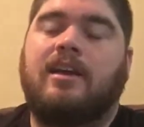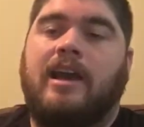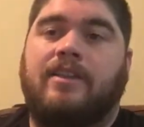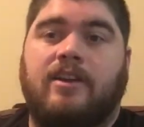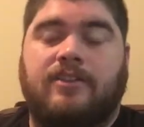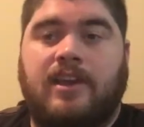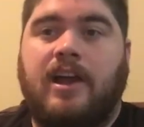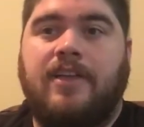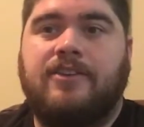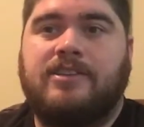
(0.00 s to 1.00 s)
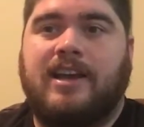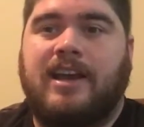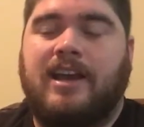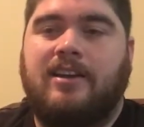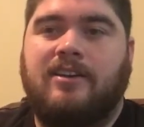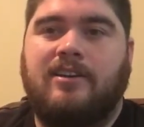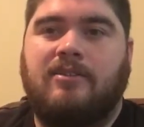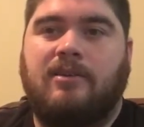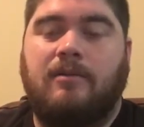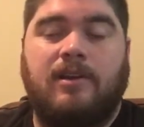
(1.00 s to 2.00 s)
And then on the other side,
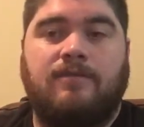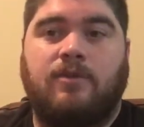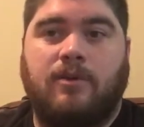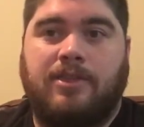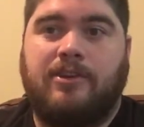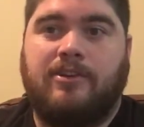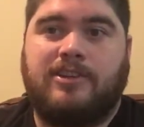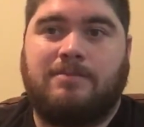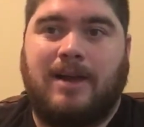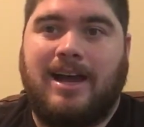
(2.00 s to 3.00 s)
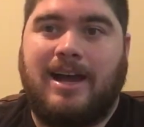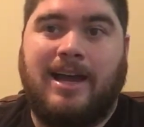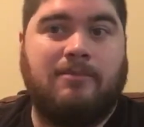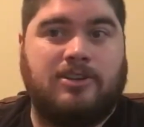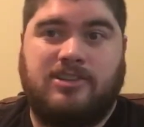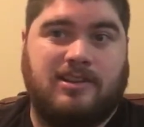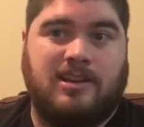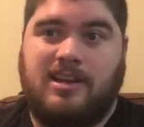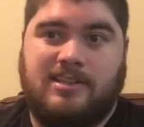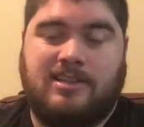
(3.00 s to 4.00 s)
right? We had 4/3 pi, which is a
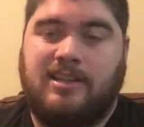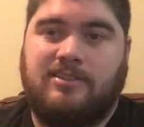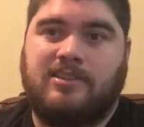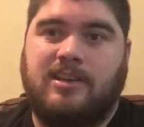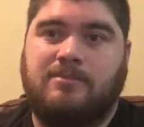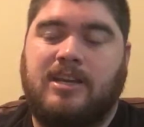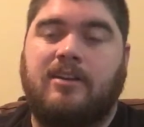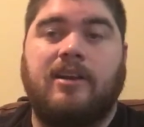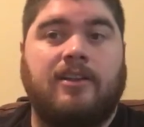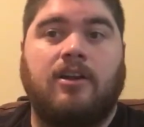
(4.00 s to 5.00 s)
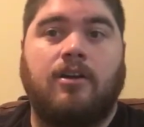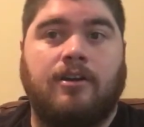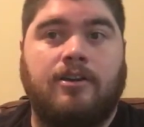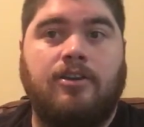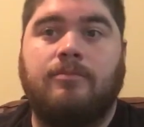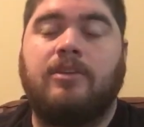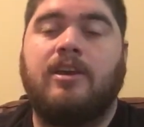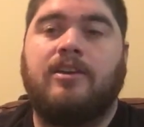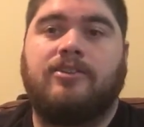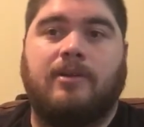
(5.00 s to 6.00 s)
constant that just comes out, and then r cubed.
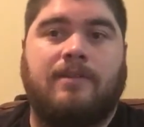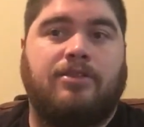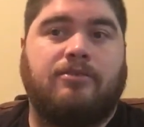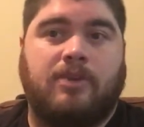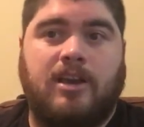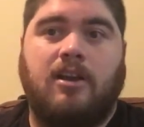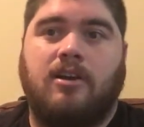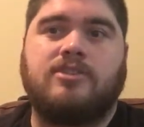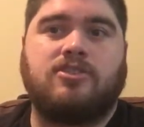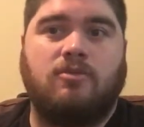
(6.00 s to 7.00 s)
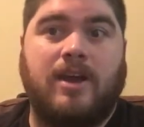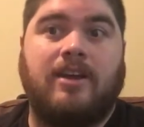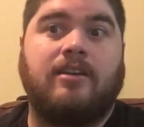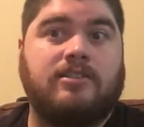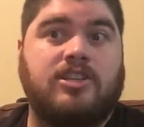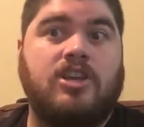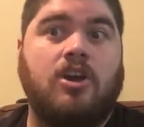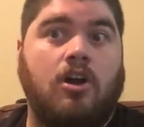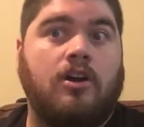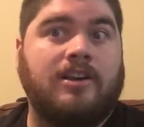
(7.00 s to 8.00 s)
So we'd have 3r squared
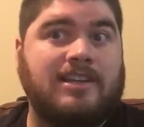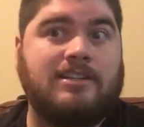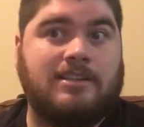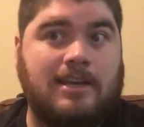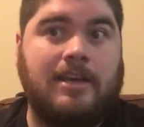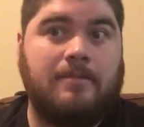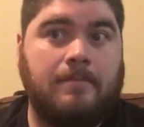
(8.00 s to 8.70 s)
dr dt.